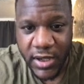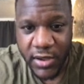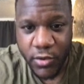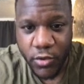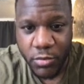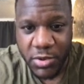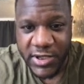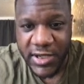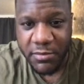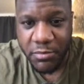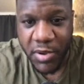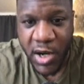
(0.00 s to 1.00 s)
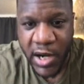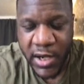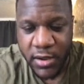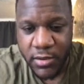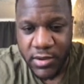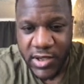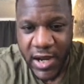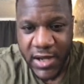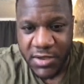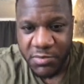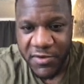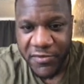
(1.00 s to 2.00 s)
zero percent buy
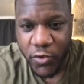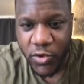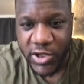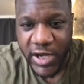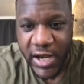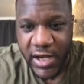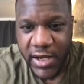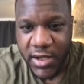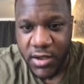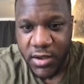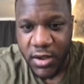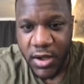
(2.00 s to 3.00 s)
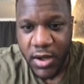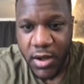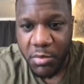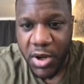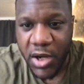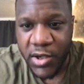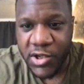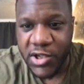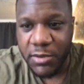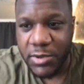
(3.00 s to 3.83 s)
tax before Chainlink partnership